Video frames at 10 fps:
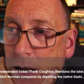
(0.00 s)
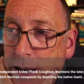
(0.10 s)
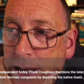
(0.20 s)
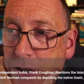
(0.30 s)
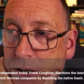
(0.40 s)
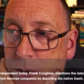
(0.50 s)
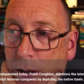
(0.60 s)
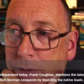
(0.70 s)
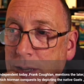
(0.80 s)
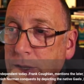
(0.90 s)
later
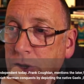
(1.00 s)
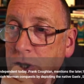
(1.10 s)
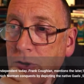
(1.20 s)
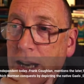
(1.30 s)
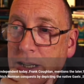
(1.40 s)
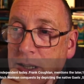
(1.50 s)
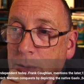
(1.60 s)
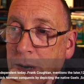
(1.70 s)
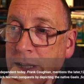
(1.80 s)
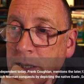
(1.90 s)
12th century Giraldus
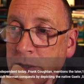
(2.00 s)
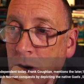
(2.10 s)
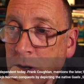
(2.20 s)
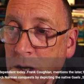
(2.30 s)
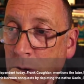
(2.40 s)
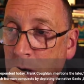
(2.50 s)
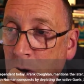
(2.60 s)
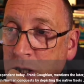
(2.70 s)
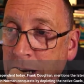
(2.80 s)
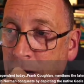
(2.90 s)
Cambrensis wrote two hugely